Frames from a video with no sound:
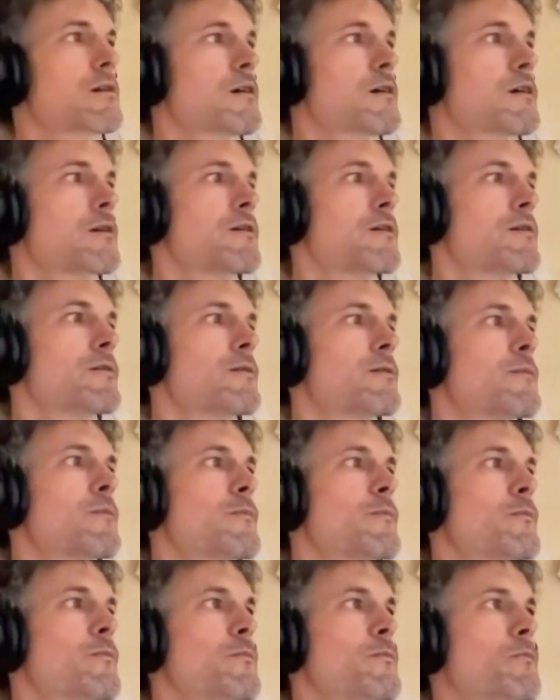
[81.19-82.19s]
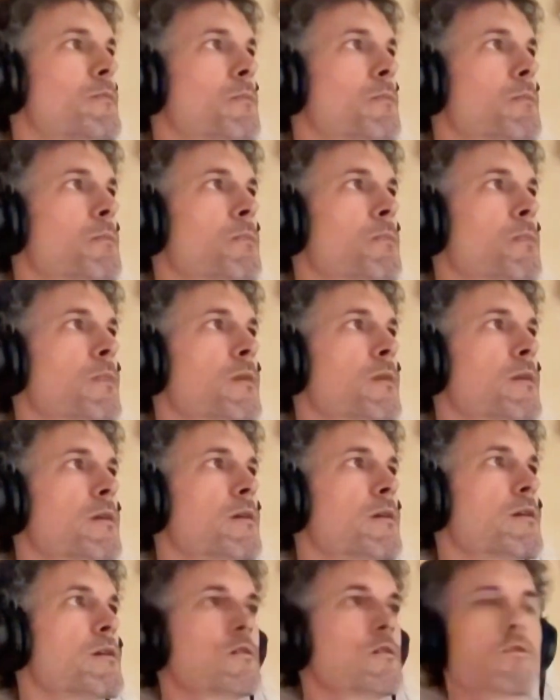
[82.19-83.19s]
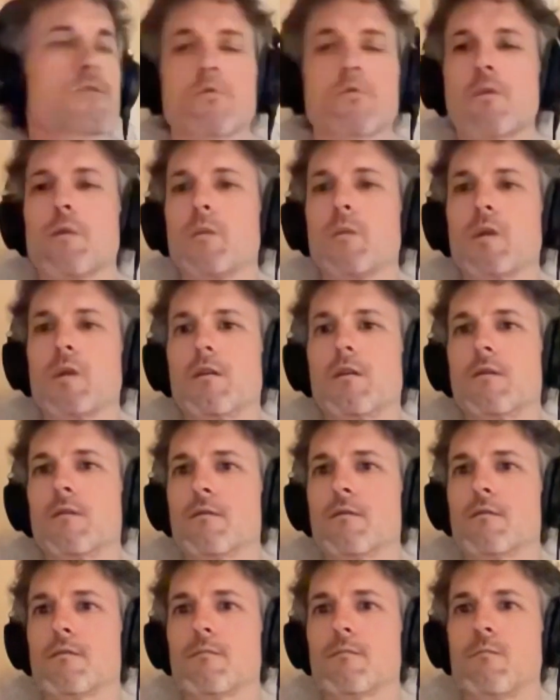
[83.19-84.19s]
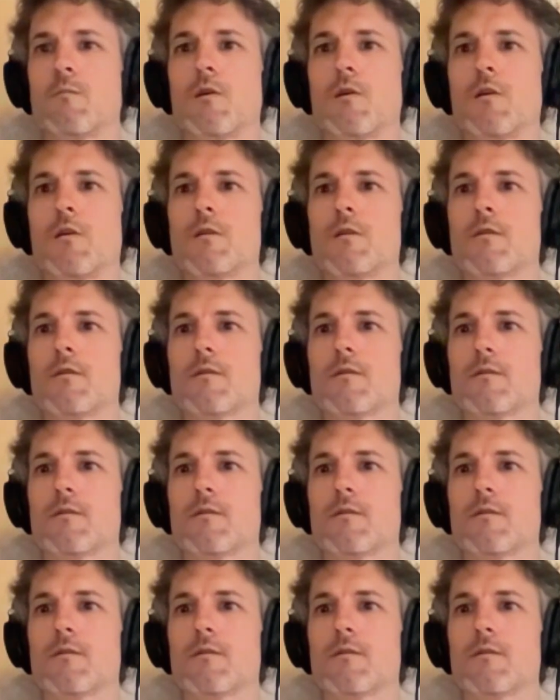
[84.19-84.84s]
um, swimming more.